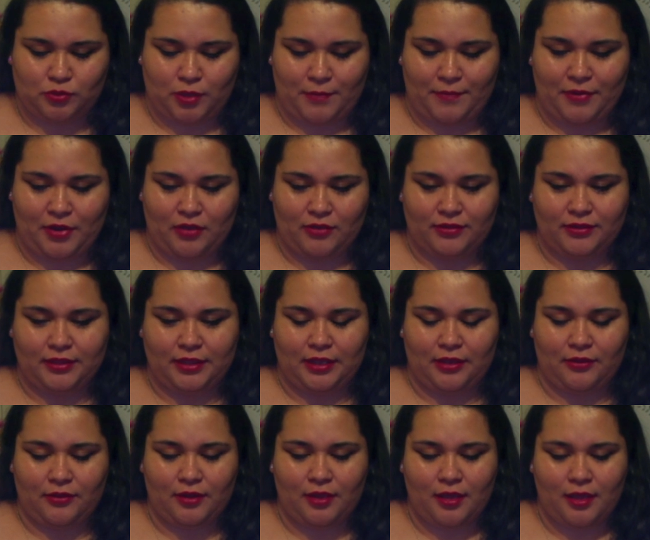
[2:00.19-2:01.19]
wipe it on
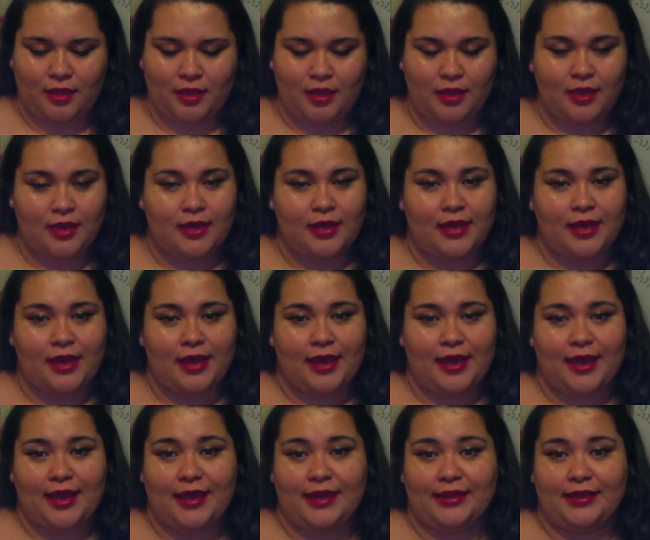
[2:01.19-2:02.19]
down,
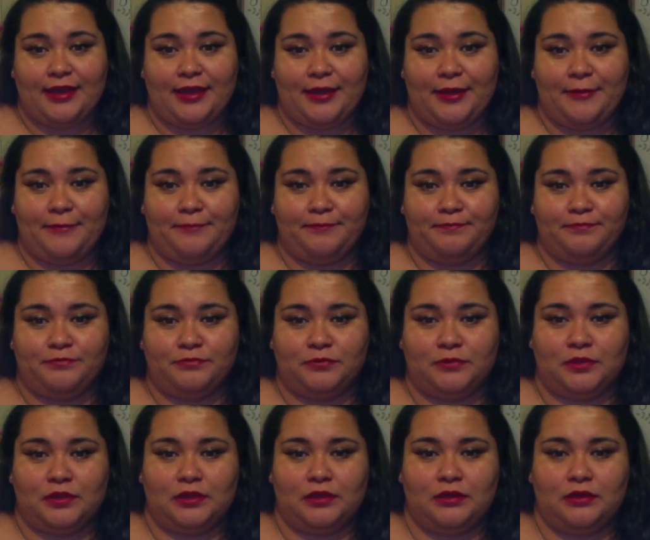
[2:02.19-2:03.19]
and
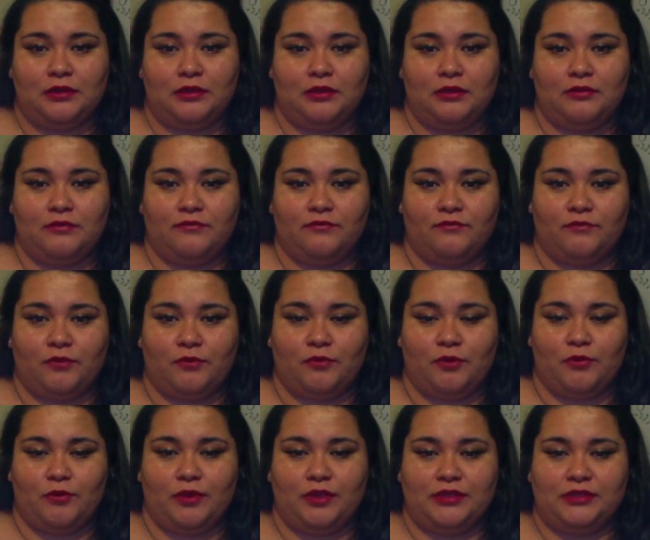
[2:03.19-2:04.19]
from
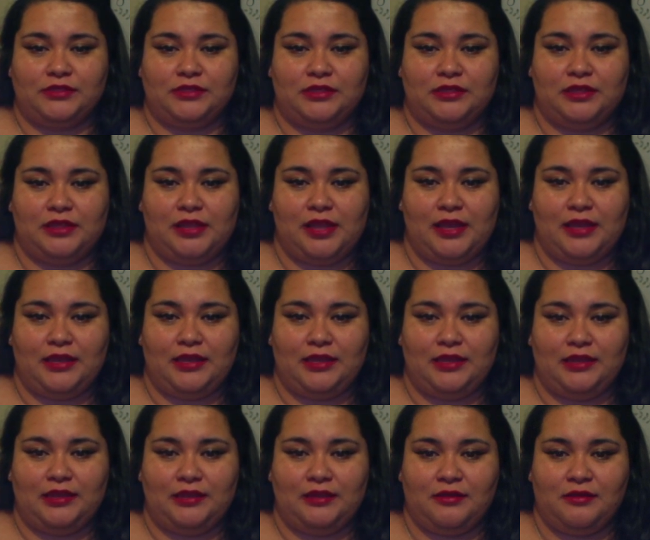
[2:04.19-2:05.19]
what we can see, the
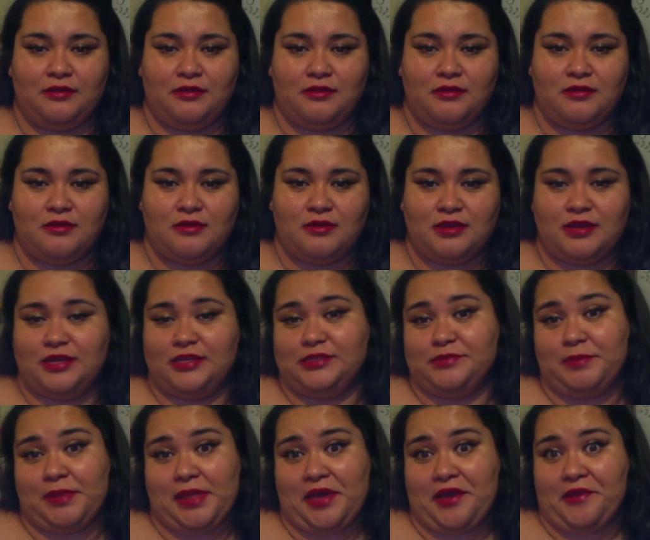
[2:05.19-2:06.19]
lining, it's
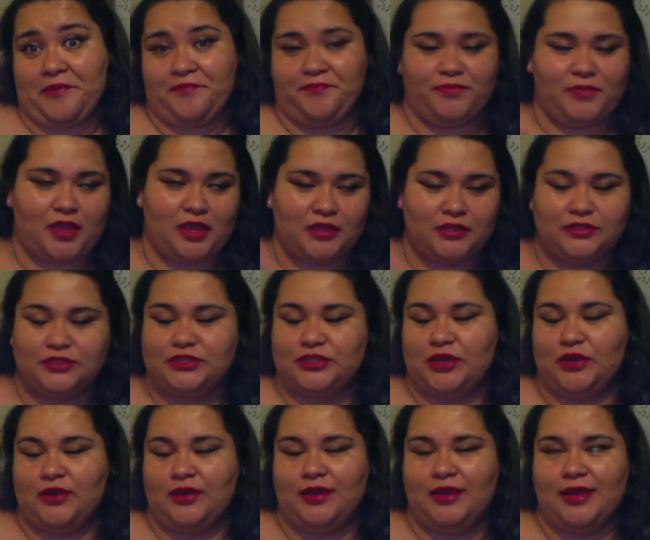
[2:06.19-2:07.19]
black.
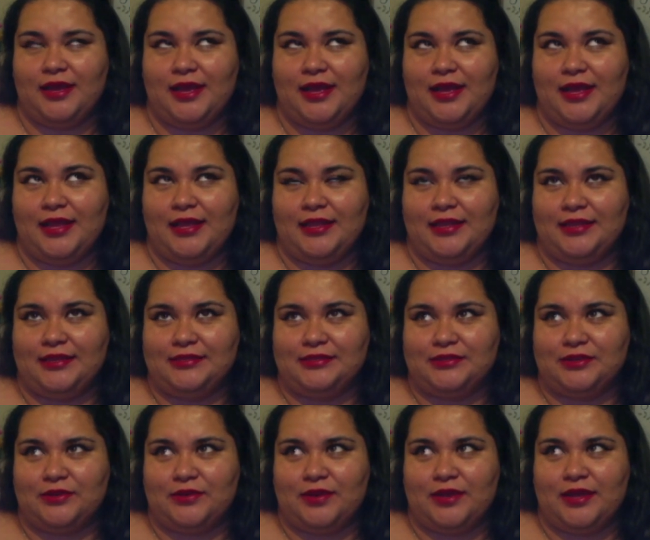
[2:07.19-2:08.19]
So let's
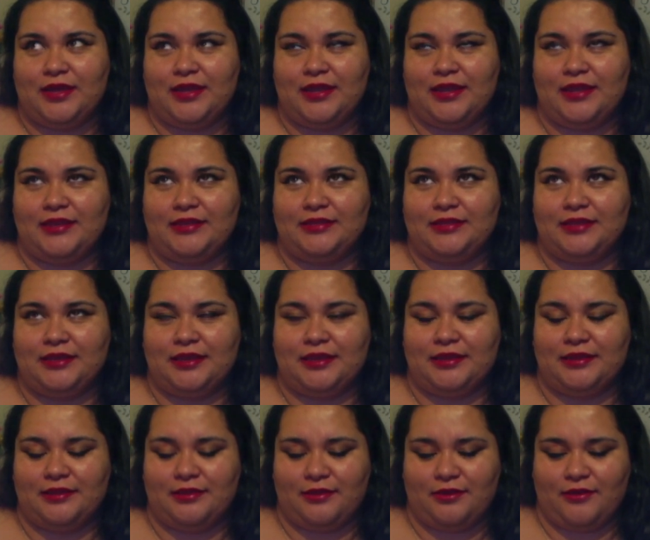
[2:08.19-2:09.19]
go ahead and dig
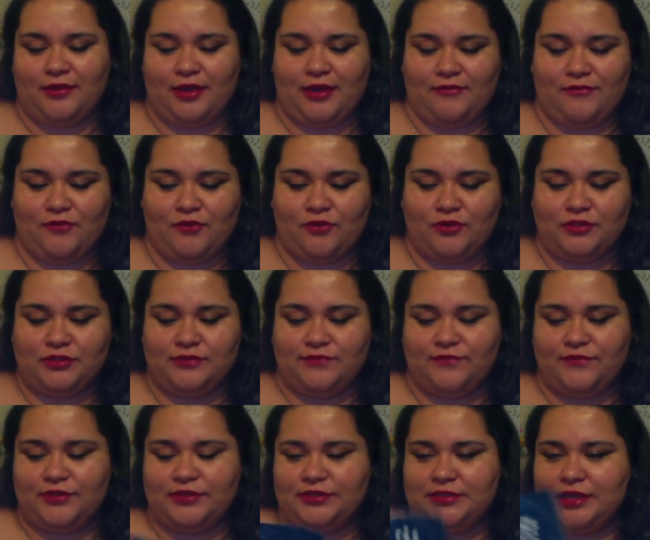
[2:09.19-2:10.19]
in. Okay, of course, the
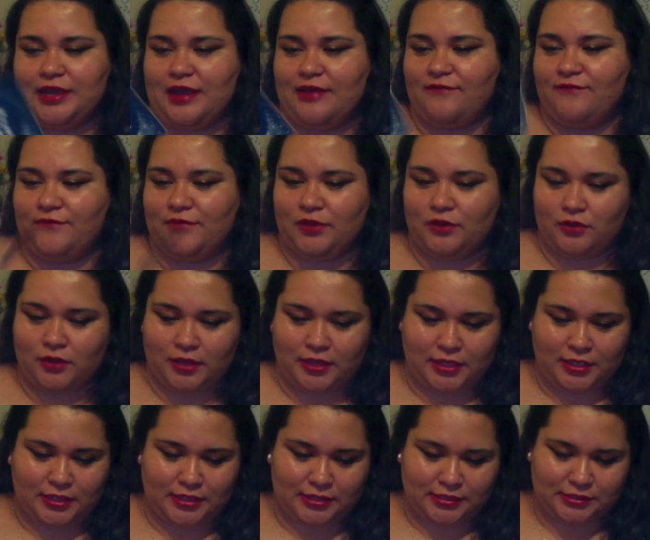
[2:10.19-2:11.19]
first thing I feel
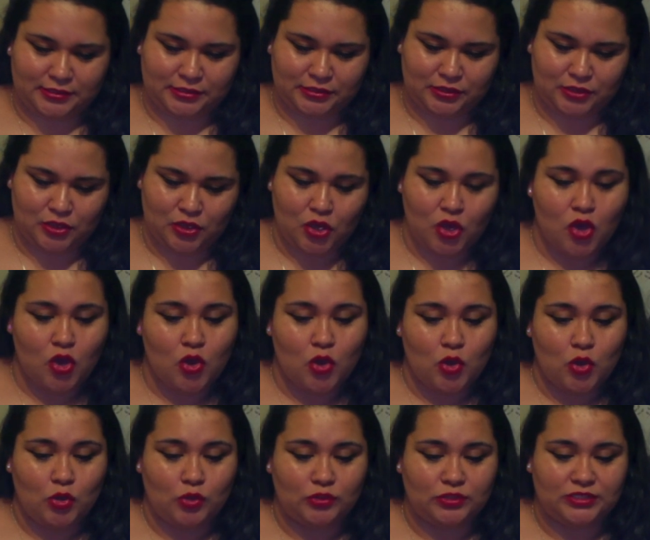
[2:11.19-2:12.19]
is,
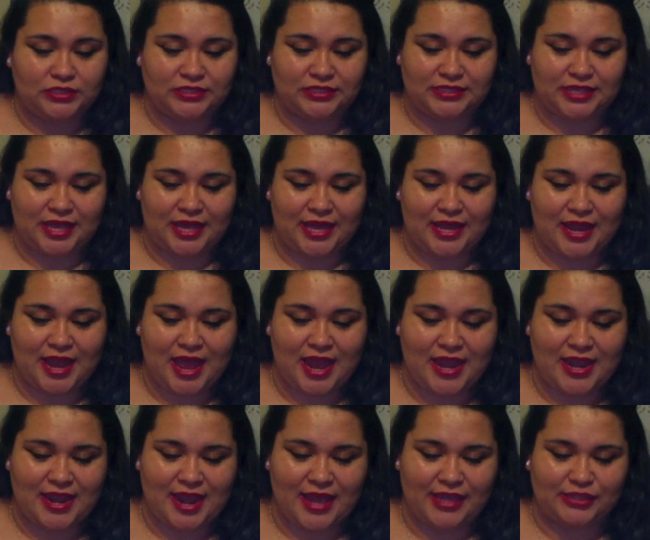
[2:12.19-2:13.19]
who said
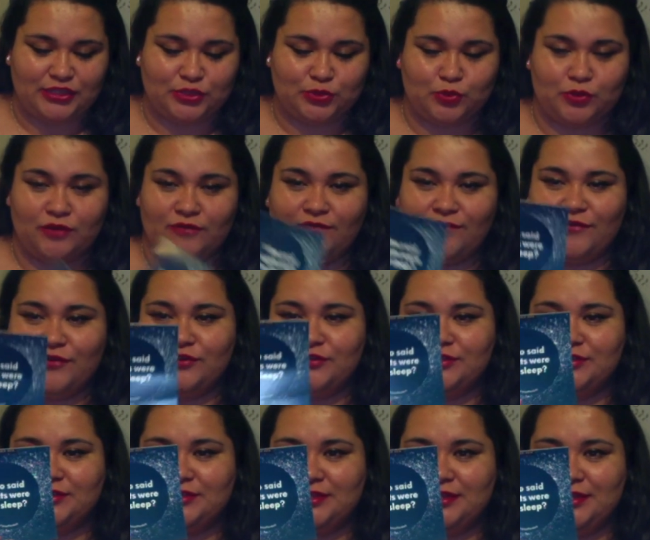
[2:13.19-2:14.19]
nights were for
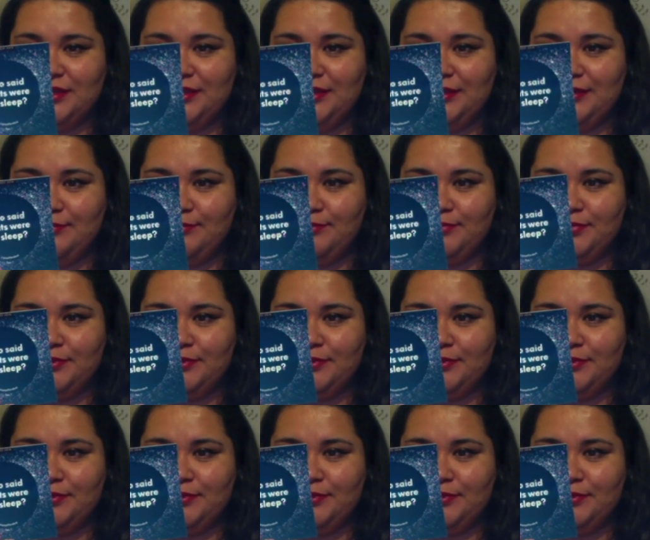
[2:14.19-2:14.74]
sleep?